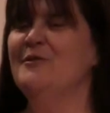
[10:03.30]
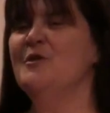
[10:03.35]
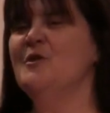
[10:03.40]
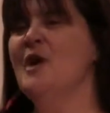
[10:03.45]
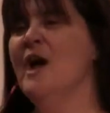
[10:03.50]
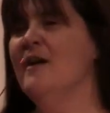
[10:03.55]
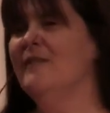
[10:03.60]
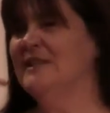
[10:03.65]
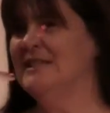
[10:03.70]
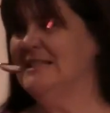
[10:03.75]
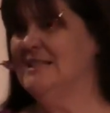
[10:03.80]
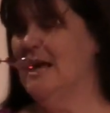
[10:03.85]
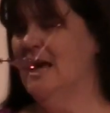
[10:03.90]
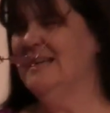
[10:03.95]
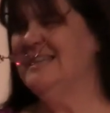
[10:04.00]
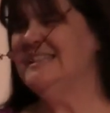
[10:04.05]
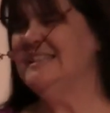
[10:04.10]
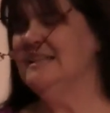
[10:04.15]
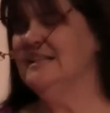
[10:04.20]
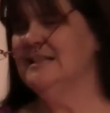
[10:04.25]
if you have
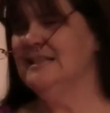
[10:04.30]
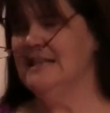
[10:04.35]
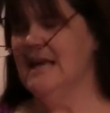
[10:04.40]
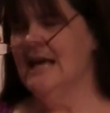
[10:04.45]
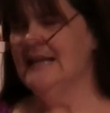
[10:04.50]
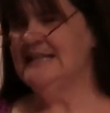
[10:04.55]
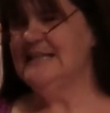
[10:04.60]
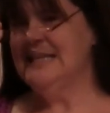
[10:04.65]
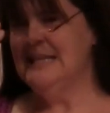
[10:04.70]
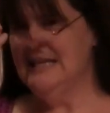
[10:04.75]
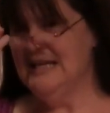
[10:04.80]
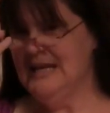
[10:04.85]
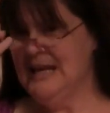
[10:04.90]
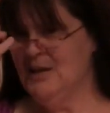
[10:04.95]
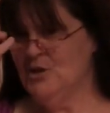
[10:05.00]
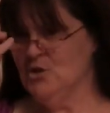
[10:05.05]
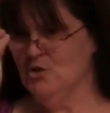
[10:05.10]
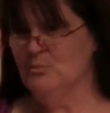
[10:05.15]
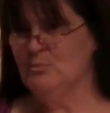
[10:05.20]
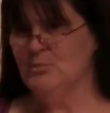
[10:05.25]
a
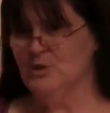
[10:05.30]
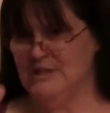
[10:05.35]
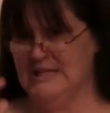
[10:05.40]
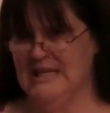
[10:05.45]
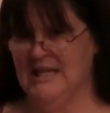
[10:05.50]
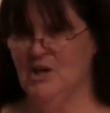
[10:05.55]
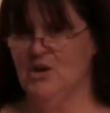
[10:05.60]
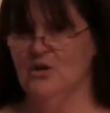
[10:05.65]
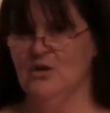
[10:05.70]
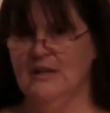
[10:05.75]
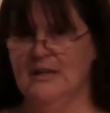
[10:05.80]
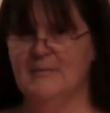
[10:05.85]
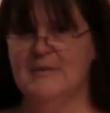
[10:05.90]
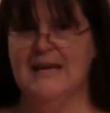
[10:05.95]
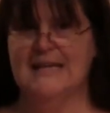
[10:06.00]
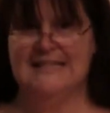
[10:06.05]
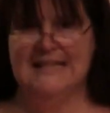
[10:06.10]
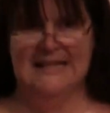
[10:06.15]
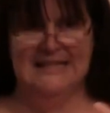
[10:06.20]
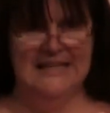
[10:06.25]
teenager particularly,
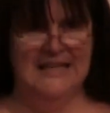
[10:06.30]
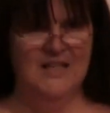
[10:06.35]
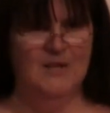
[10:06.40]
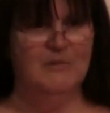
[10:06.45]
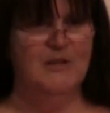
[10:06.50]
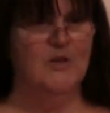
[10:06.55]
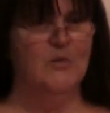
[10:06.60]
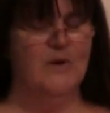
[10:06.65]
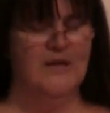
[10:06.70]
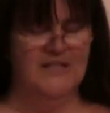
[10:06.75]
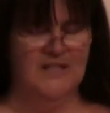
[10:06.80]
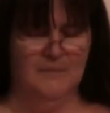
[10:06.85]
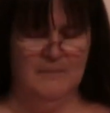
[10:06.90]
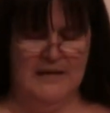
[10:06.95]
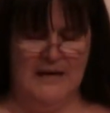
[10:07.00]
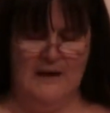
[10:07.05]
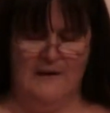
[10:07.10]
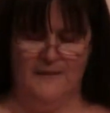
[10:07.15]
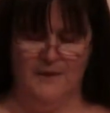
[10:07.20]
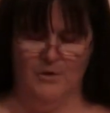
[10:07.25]
because they tend to be the ones that
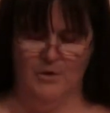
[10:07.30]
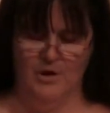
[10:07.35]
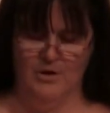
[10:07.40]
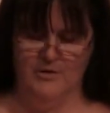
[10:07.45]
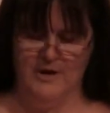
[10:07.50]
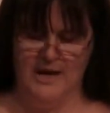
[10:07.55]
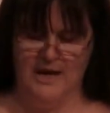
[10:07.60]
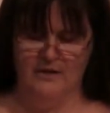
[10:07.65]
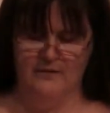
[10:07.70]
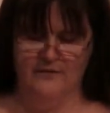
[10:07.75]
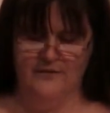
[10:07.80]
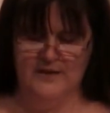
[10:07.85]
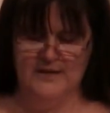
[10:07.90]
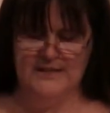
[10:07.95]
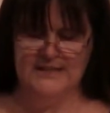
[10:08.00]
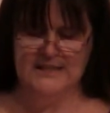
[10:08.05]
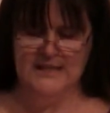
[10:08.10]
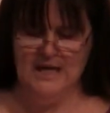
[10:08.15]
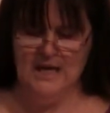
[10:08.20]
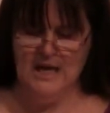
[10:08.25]
pick out their own
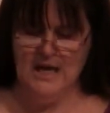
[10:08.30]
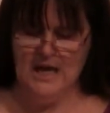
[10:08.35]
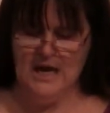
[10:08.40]
outfits,